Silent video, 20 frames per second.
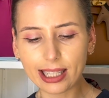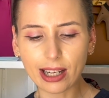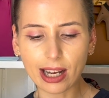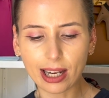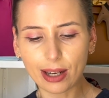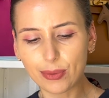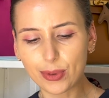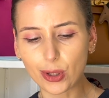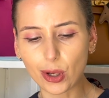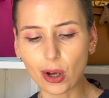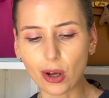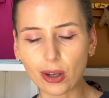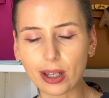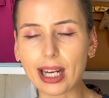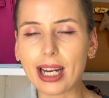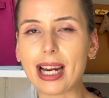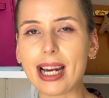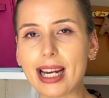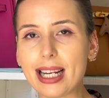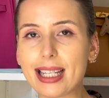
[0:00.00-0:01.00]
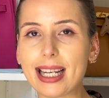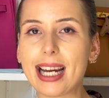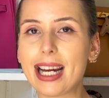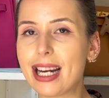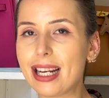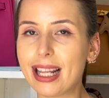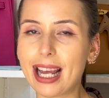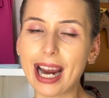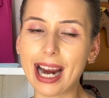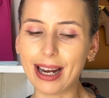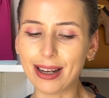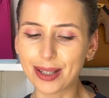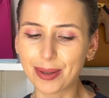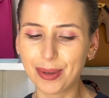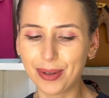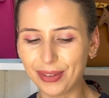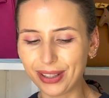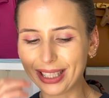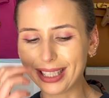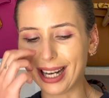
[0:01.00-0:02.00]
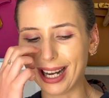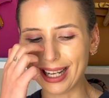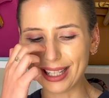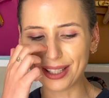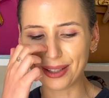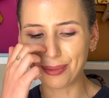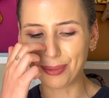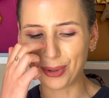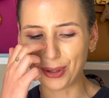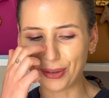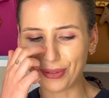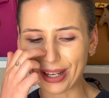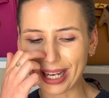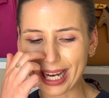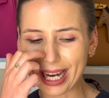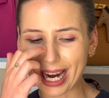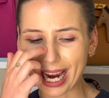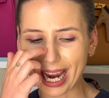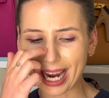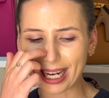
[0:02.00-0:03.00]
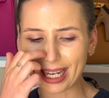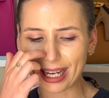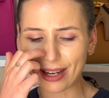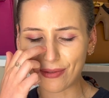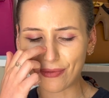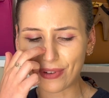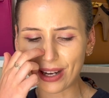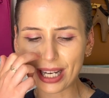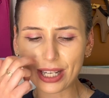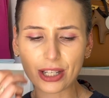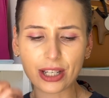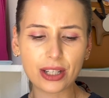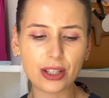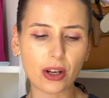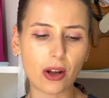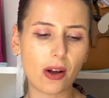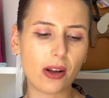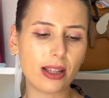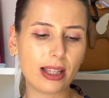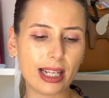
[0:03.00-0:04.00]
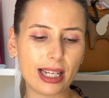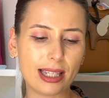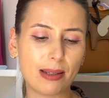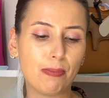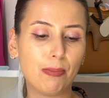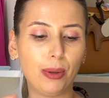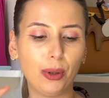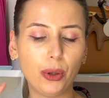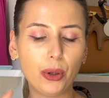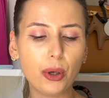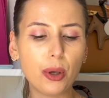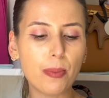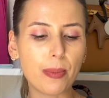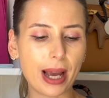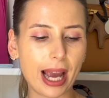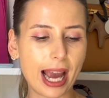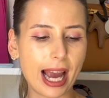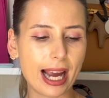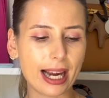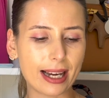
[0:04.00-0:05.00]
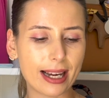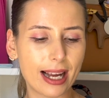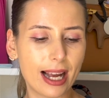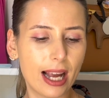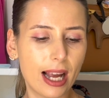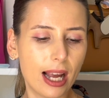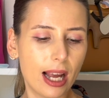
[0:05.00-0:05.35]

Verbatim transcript: kind of dog is in the Howl's Moving Castle movie and he features on this blue bag